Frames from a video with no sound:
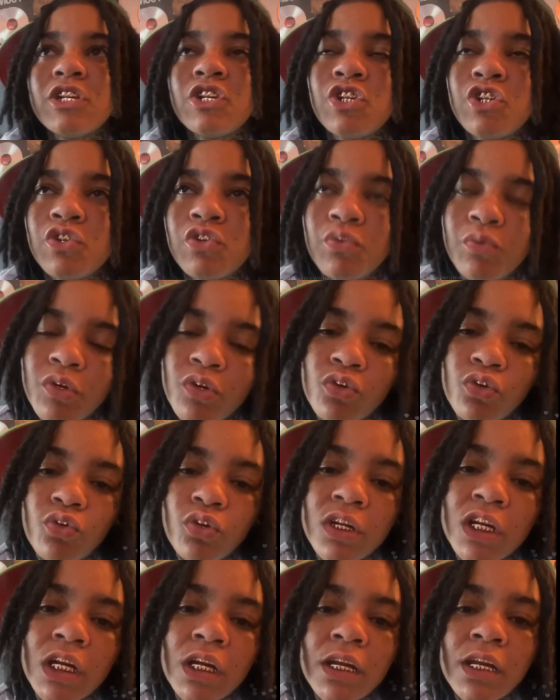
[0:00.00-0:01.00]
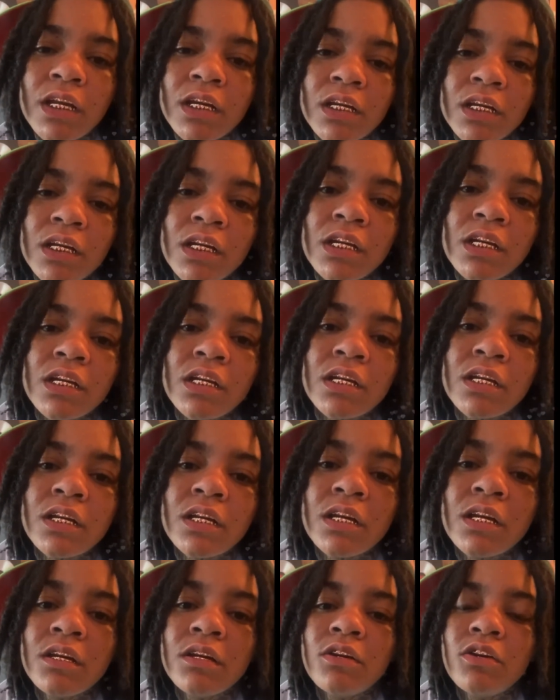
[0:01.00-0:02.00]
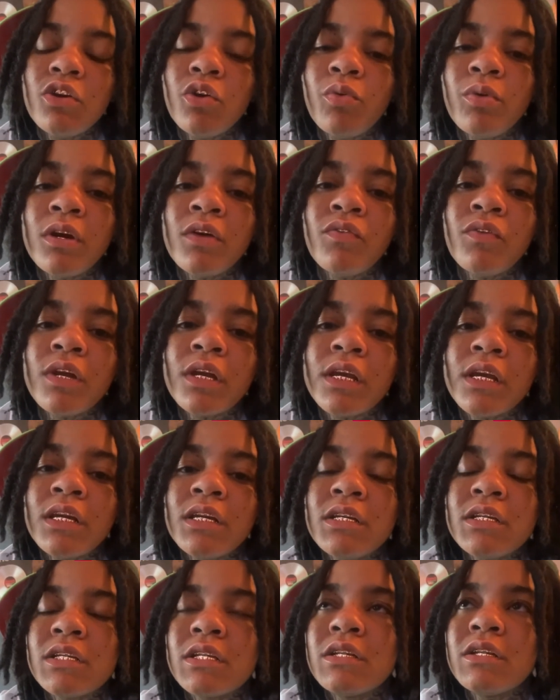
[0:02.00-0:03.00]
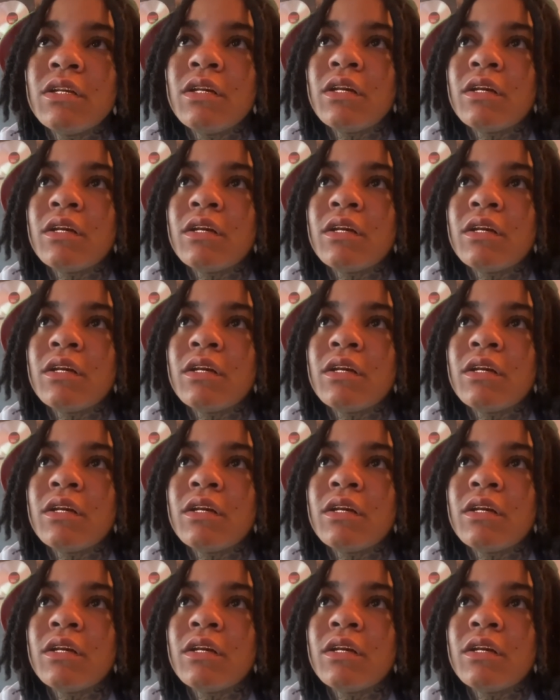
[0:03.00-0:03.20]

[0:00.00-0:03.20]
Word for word: So we're gonna do it in Atlanta again, whatever the case.